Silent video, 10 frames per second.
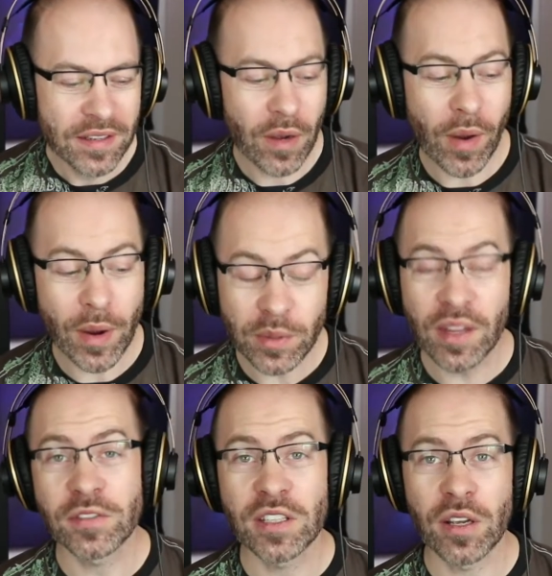Now, I would
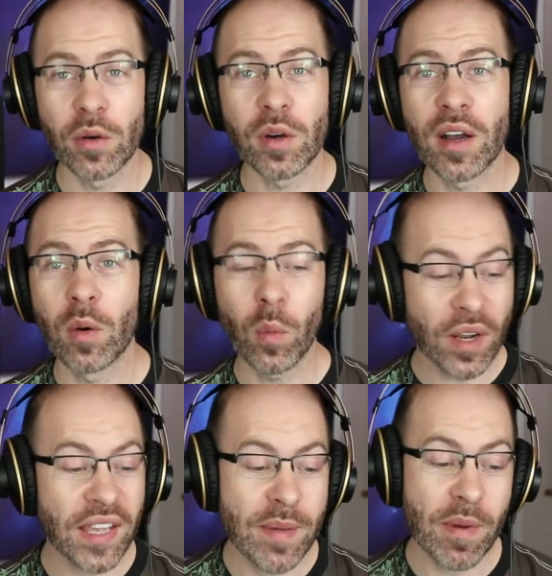love to know
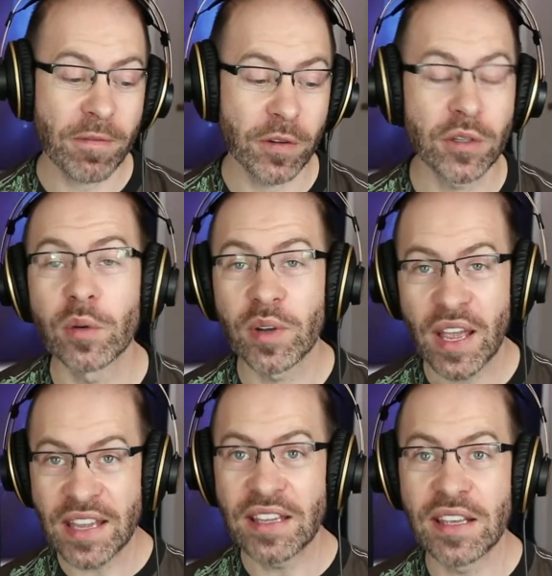what came up for you
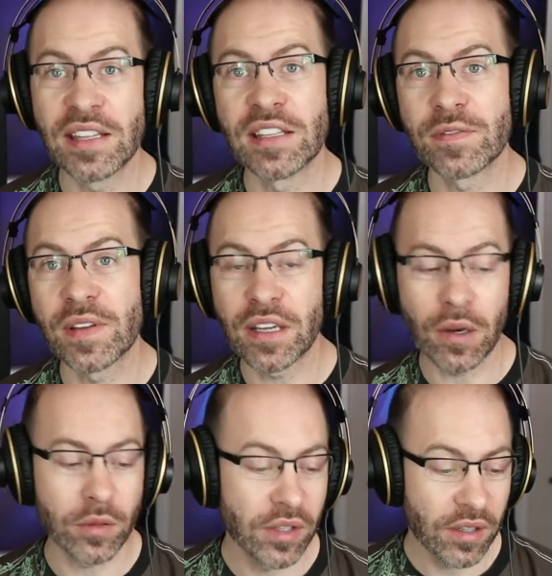in this
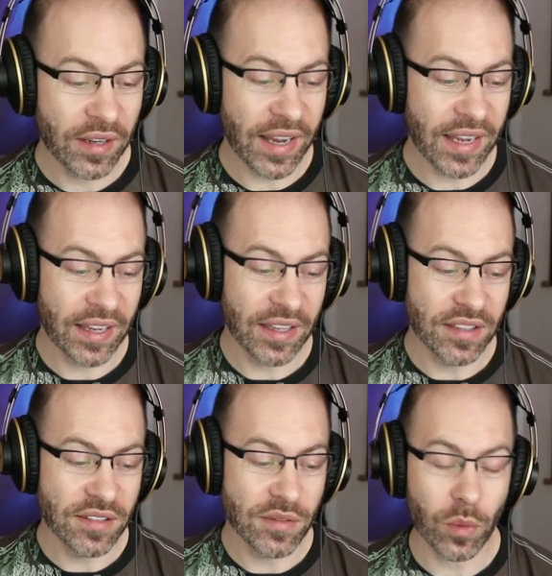video,
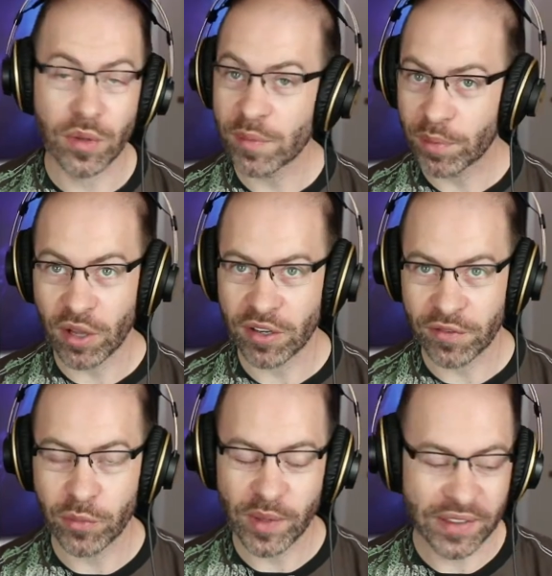and or the blog
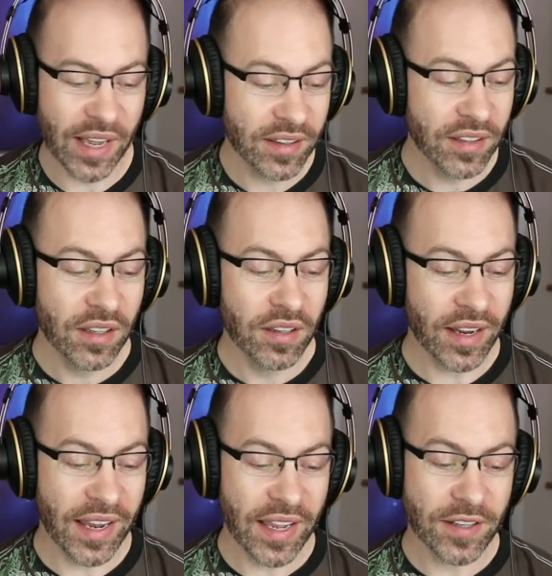if you read that.
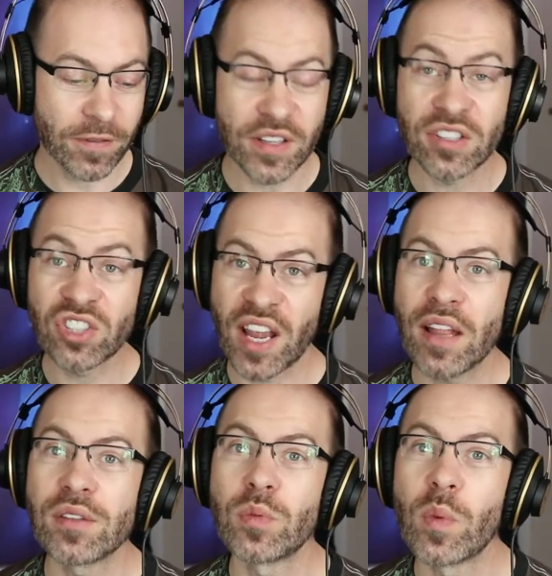And for this
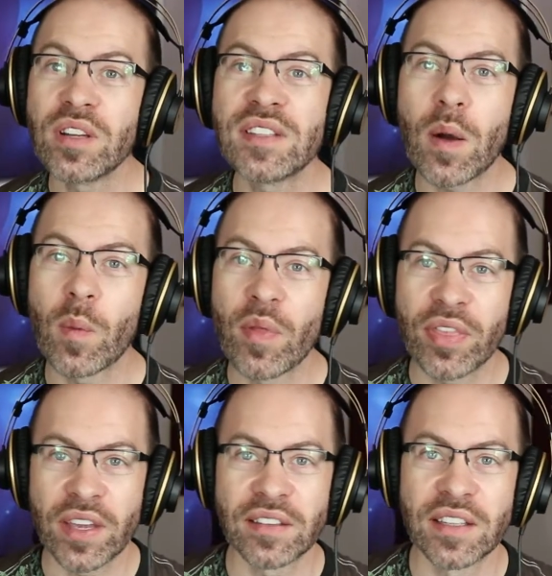challenge, what is that one
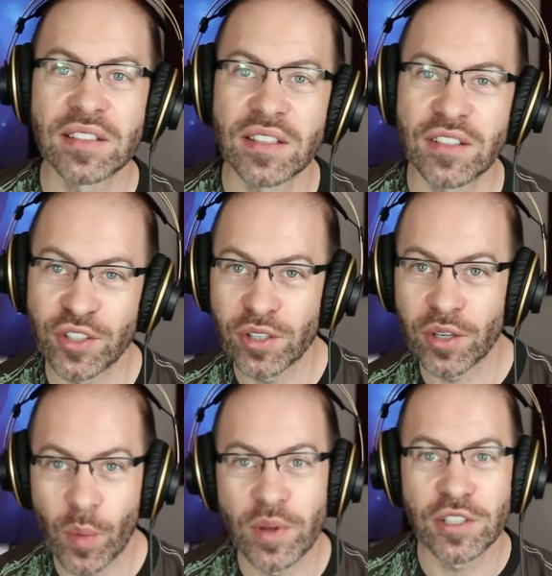thing that you're
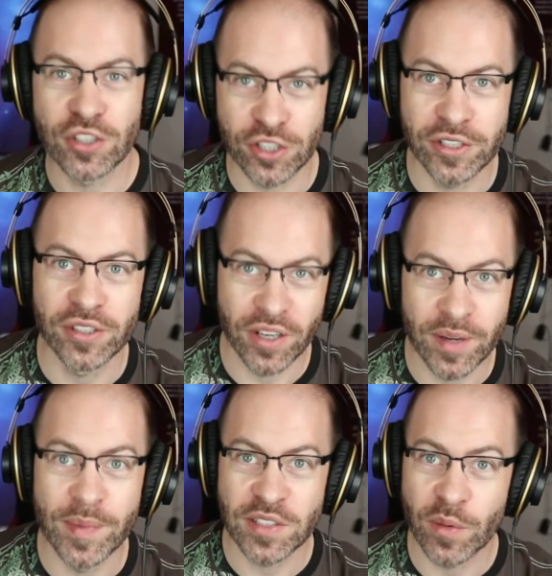going to
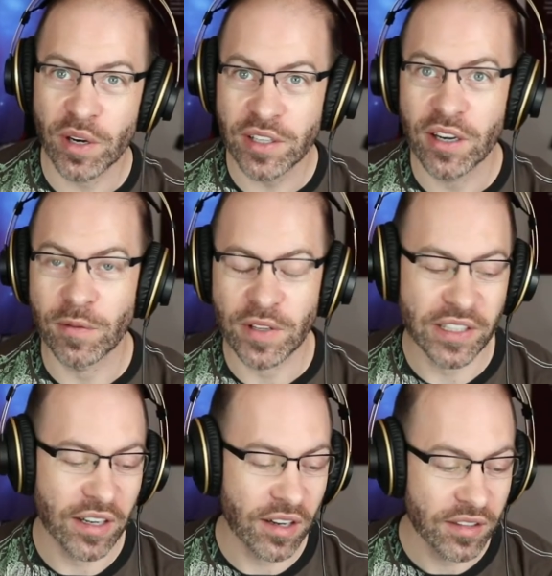commit to working on for the
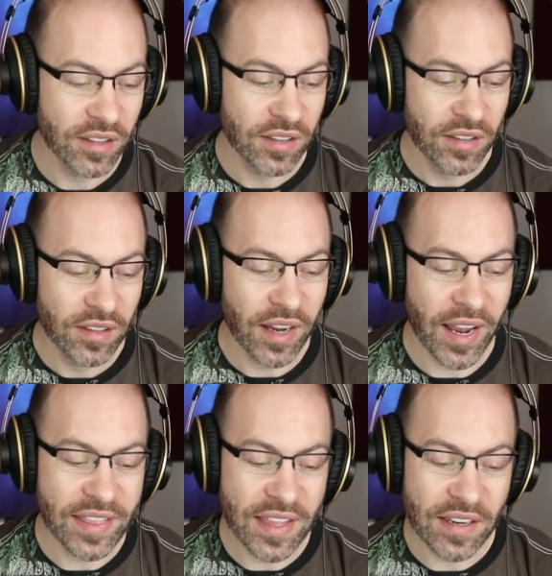year?
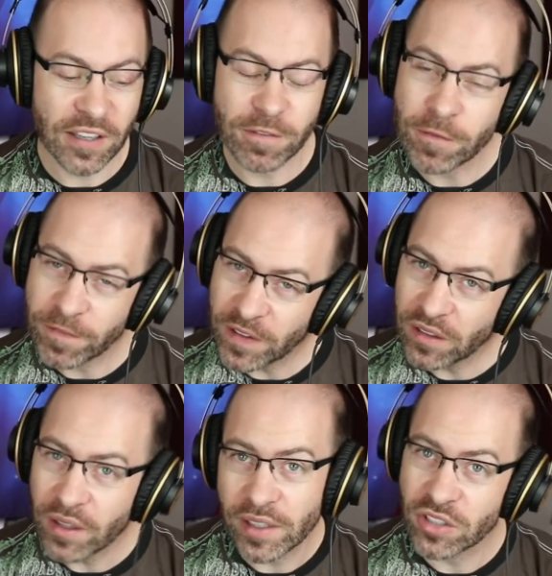And then if you
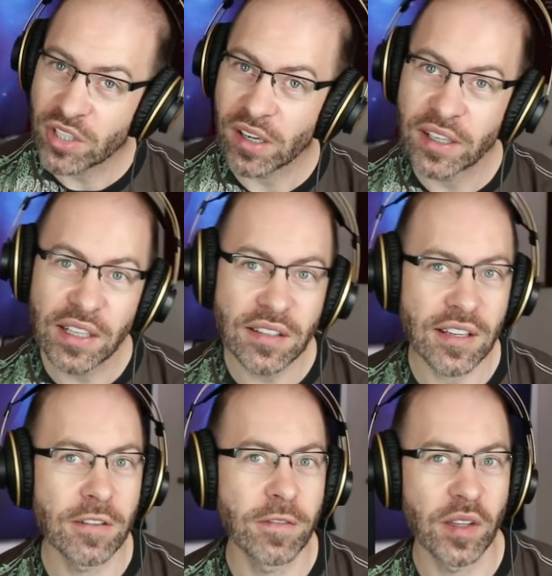feel like sharing it
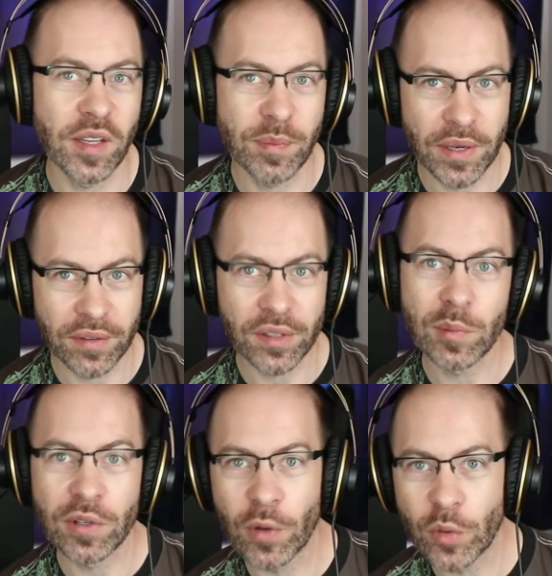and you feel like being a little
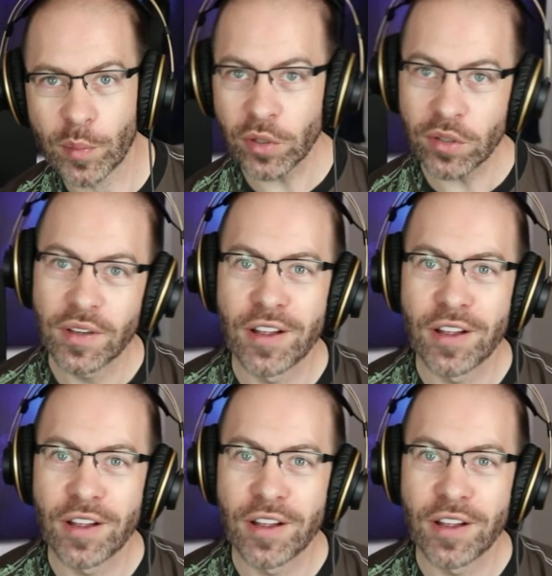more vulnerable,